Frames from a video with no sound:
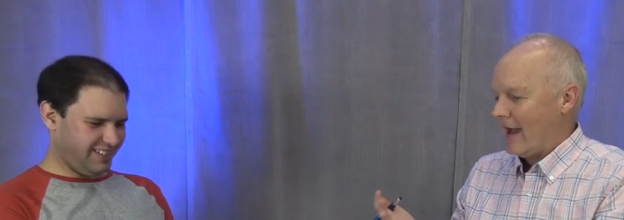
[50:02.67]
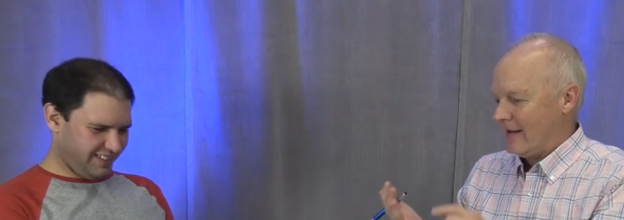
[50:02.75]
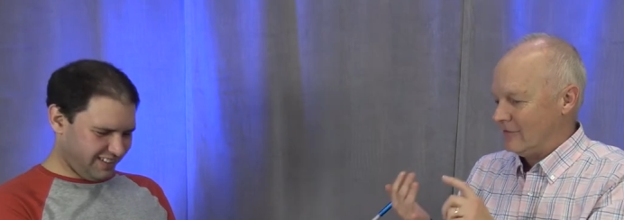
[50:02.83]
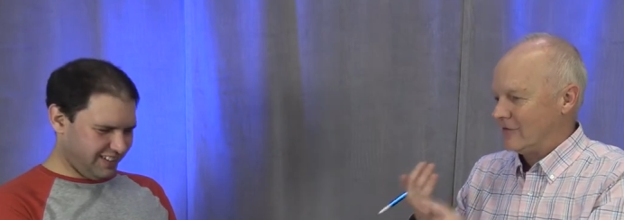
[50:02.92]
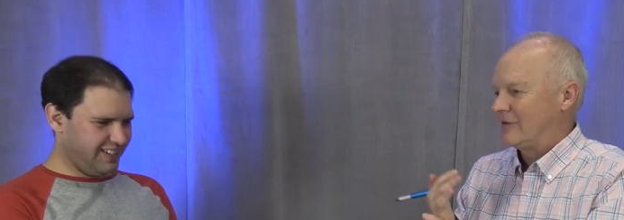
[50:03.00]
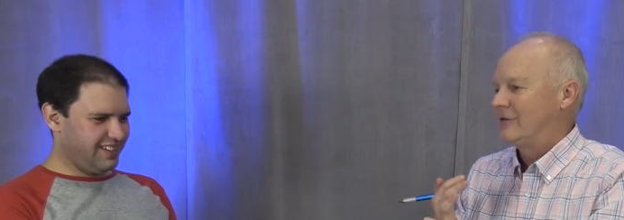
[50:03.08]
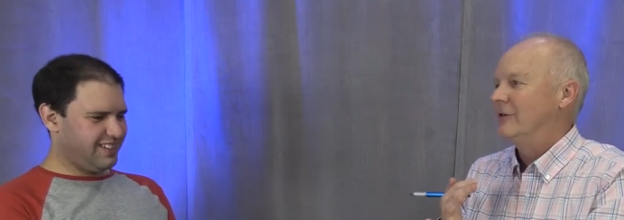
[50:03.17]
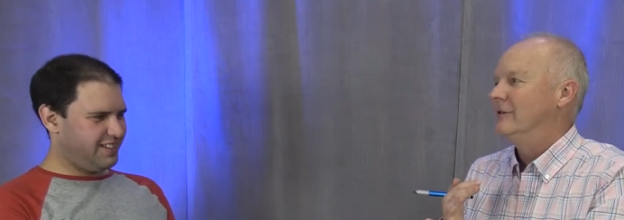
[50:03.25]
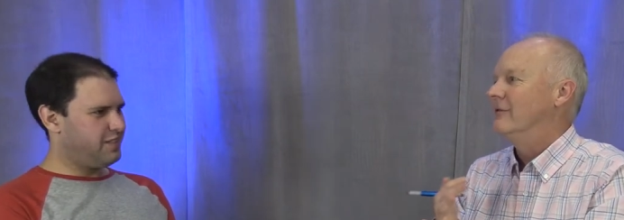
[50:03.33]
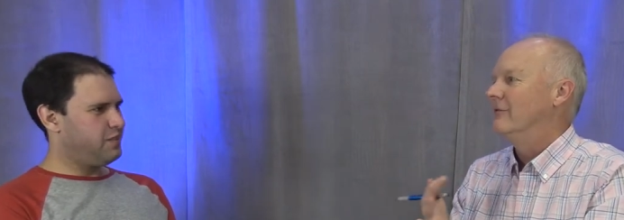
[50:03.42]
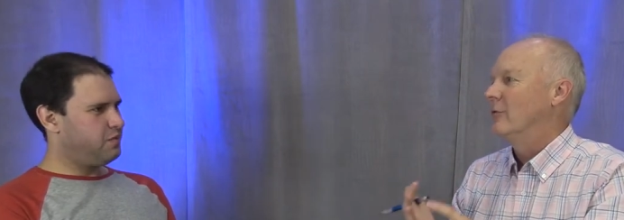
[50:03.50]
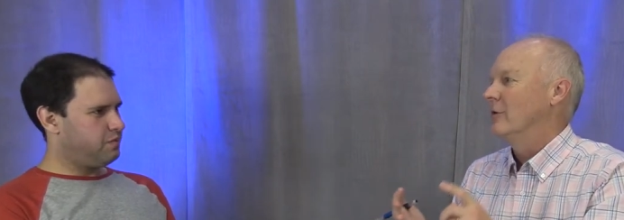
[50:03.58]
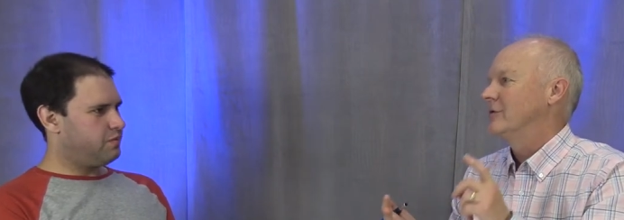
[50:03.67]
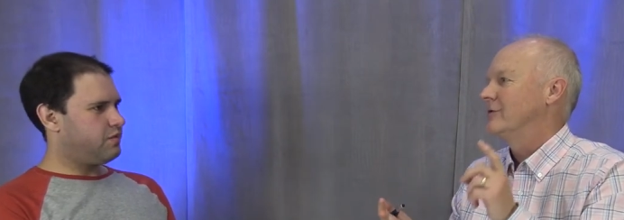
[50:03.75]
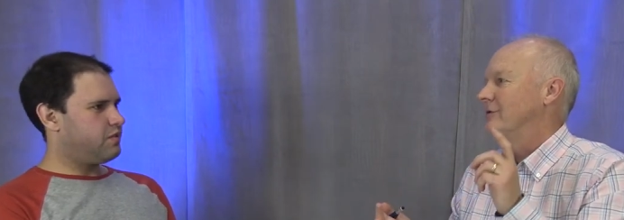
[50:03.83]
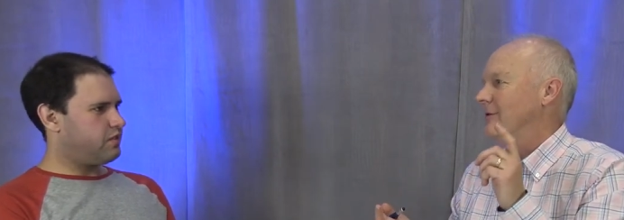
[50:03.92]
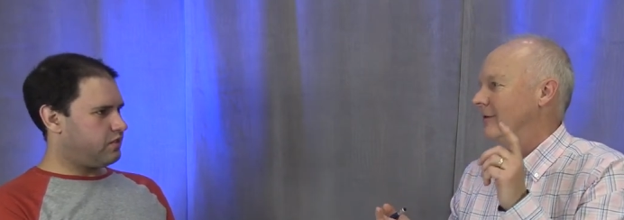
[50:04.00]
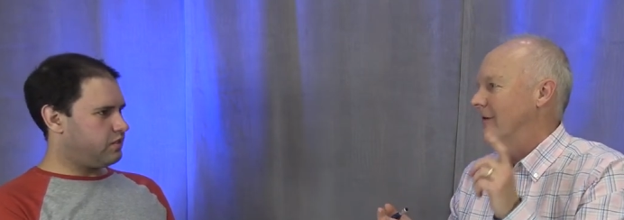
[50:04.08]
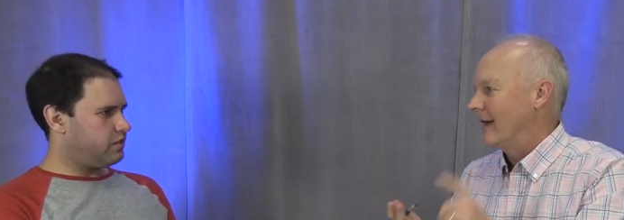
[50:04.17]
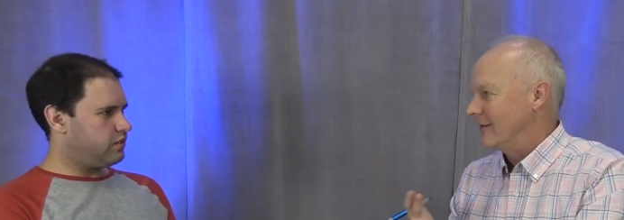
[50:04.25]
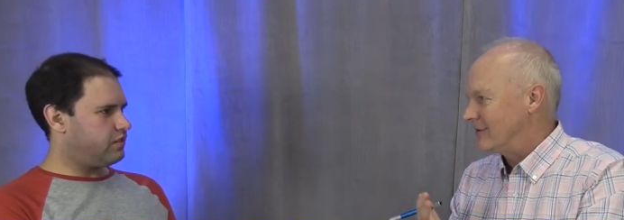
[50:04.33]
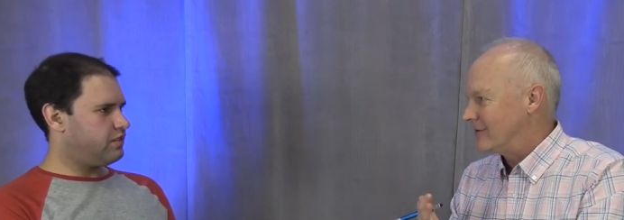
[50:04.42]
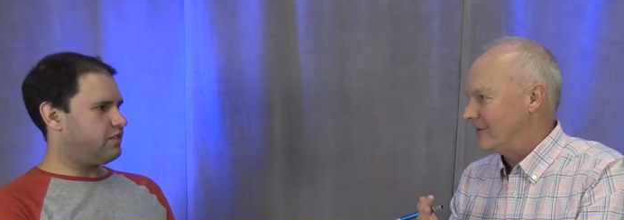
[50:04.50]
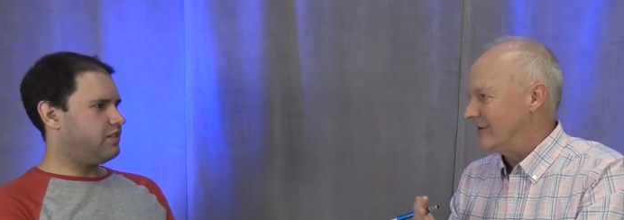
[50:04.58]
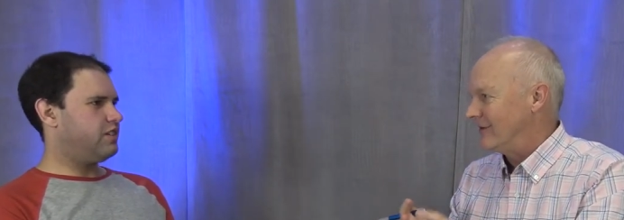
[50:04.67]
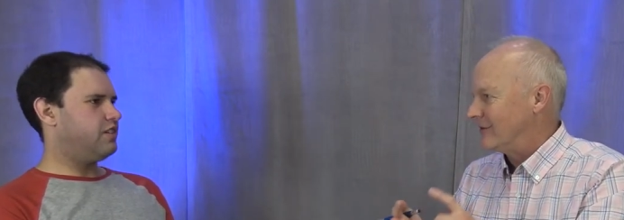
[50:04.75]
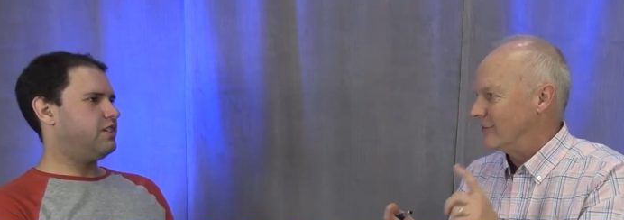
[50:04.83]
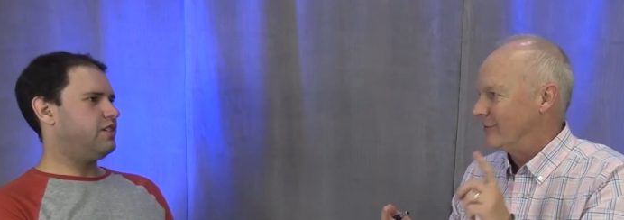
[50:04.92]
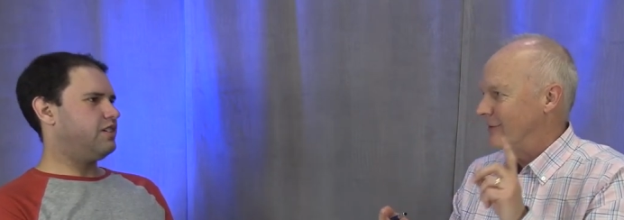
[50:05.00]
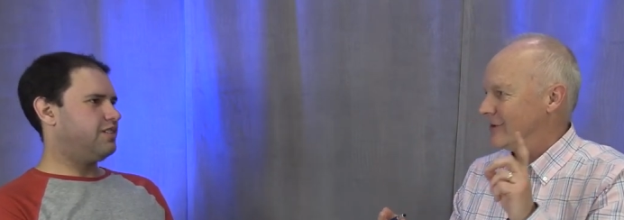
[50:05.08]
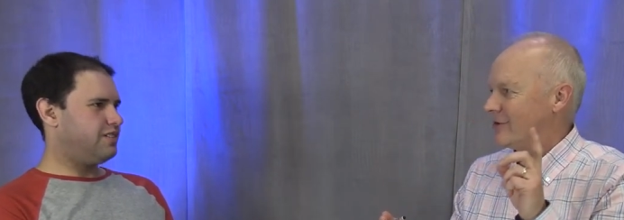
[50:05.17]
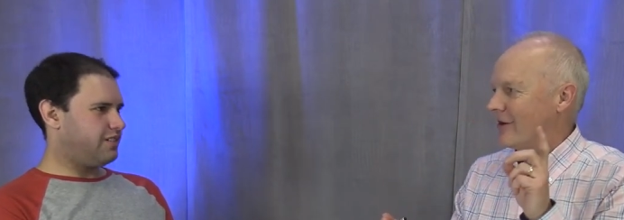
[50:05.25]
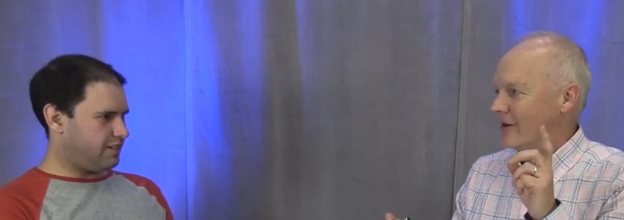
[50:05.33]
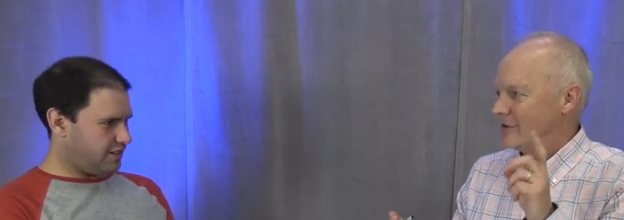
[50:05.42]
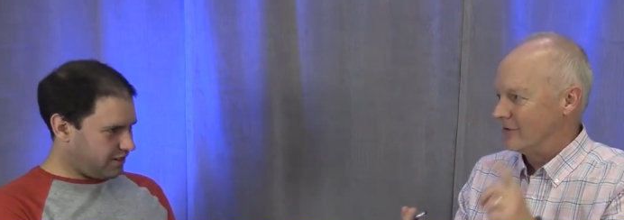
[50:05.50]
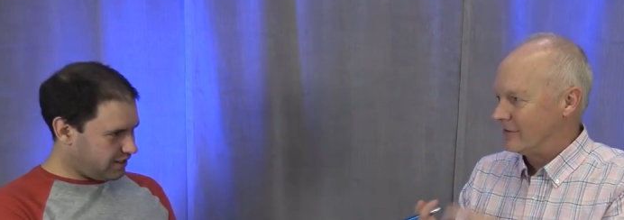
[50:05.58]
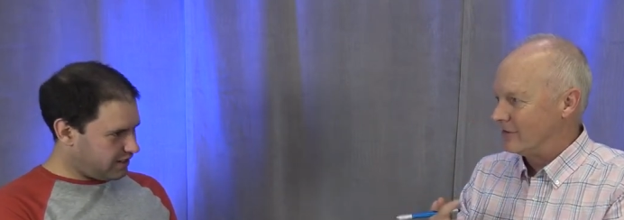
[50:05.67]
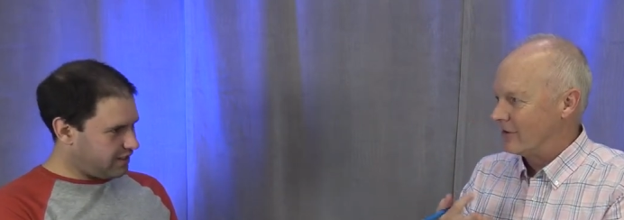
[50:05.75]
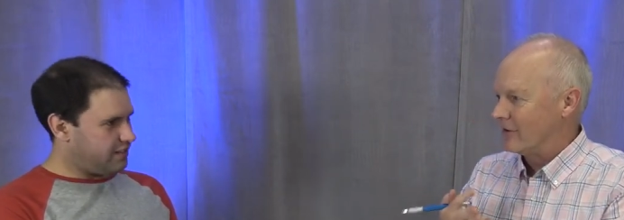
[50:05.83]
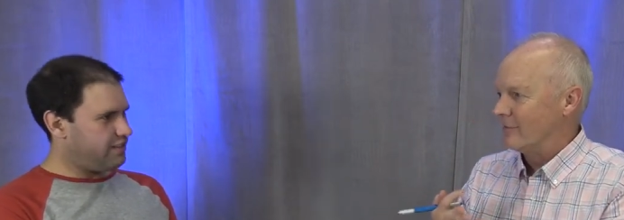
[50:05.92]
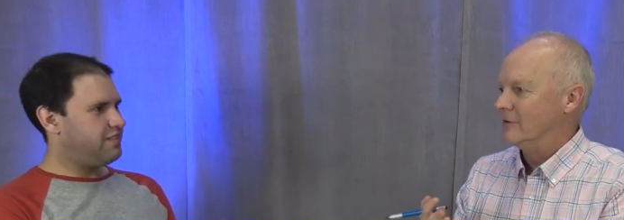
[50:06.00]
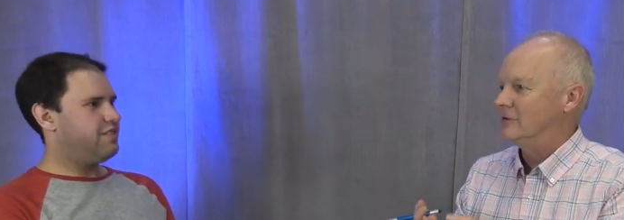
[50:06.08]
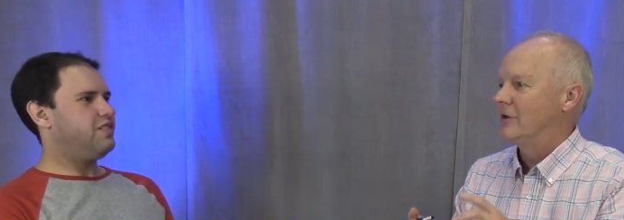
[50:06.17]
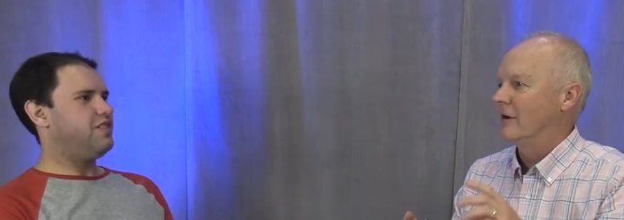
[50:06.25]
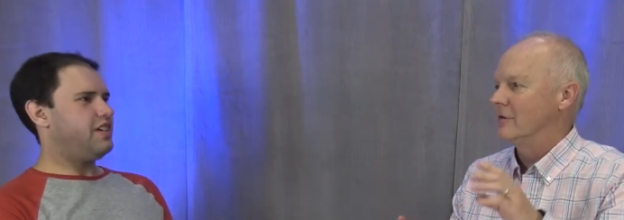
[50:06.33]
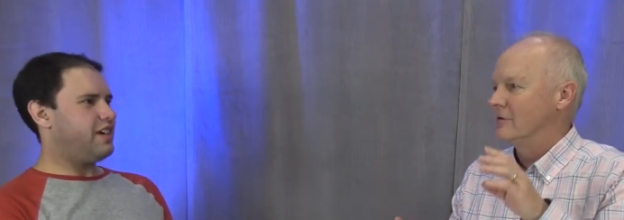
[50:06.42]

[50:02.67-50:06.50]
Speaker 1: I understood the four stroke, I understood the supercharger and turbocharger.